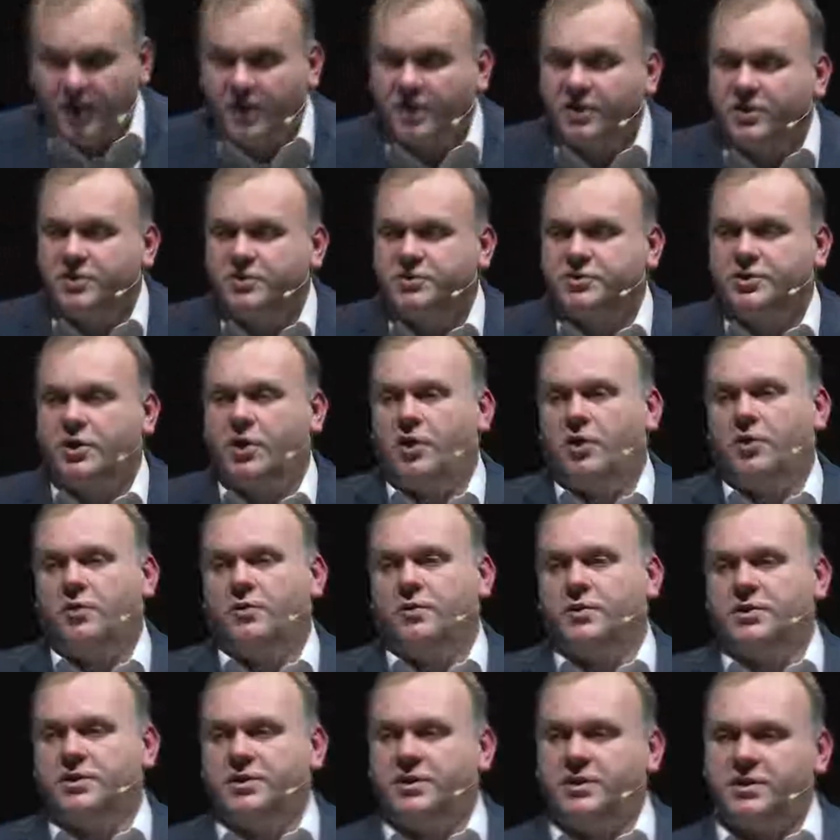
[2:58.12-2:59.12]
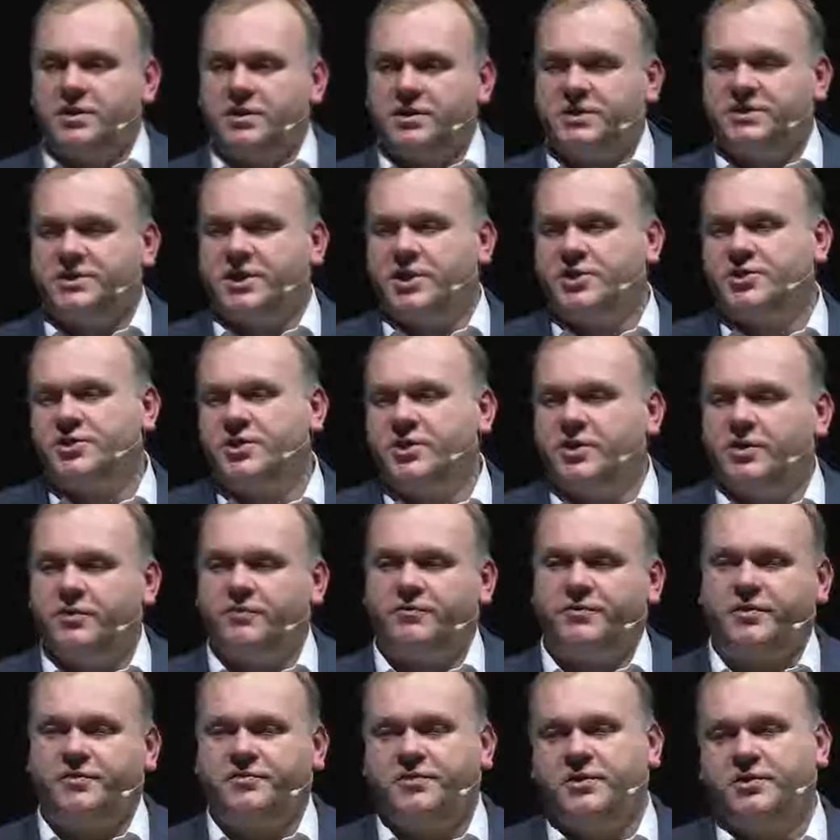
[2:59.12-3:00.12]
So section
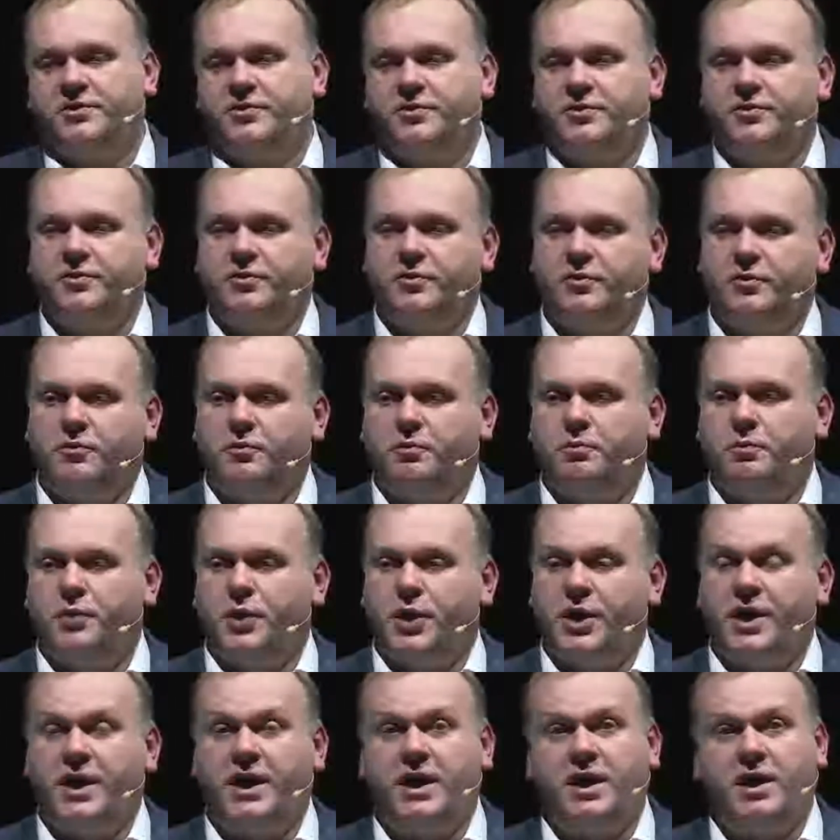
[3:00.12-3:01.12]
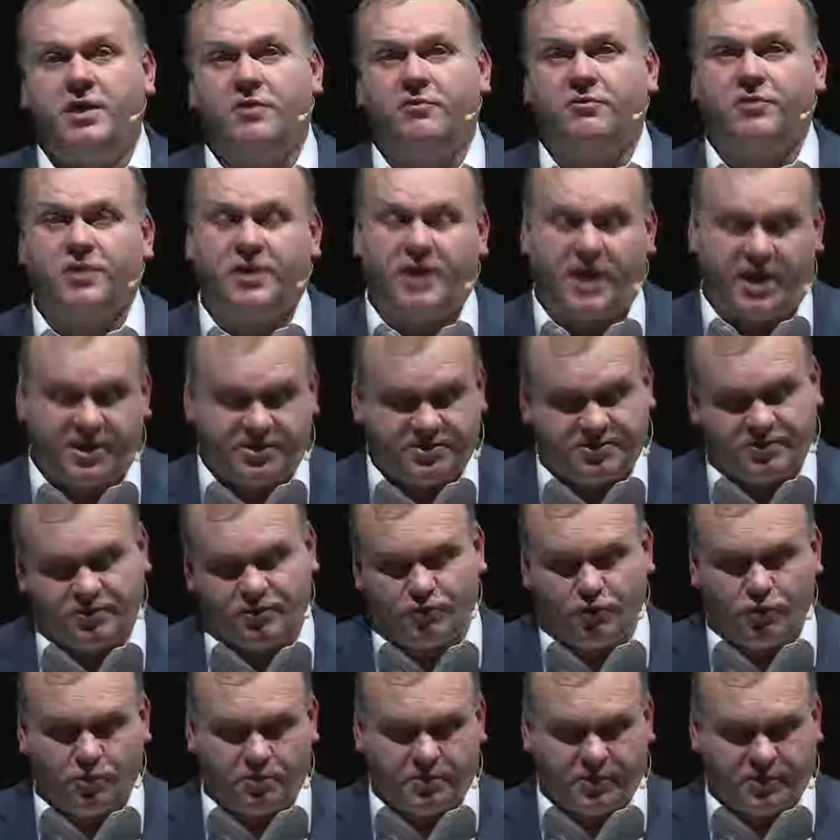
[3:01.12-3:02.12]
52B relates to
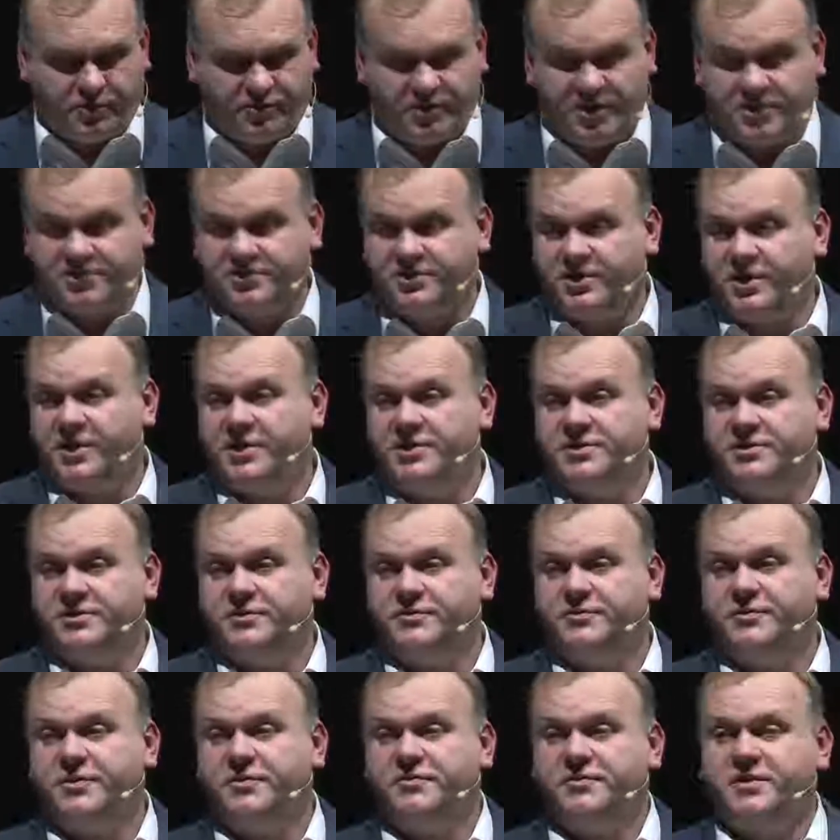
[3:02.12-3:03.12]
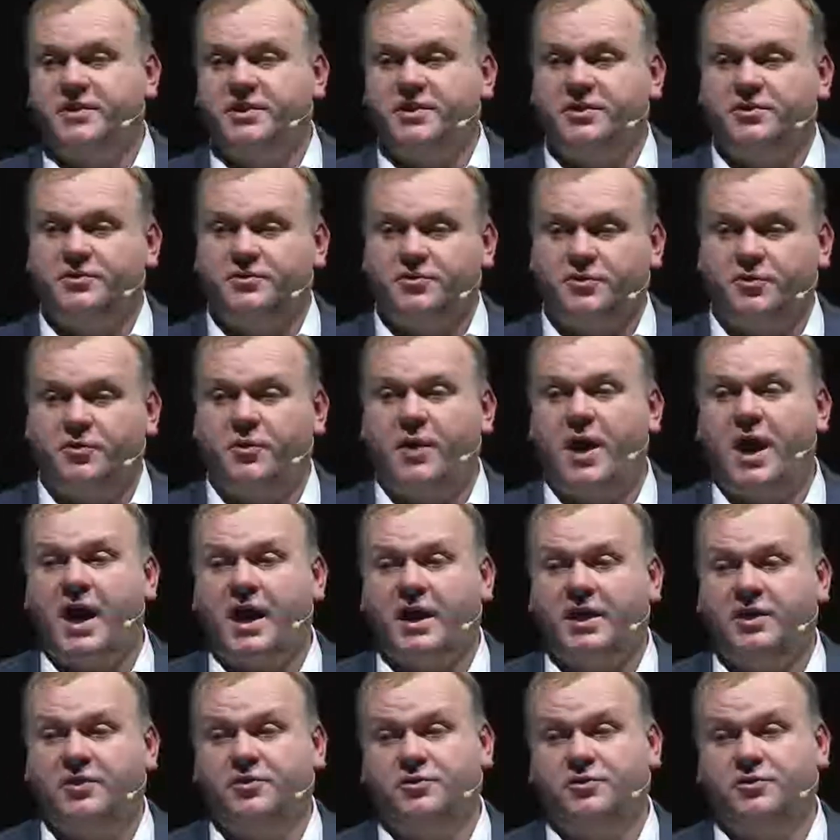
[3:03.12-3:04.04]
corporate trustees and 52A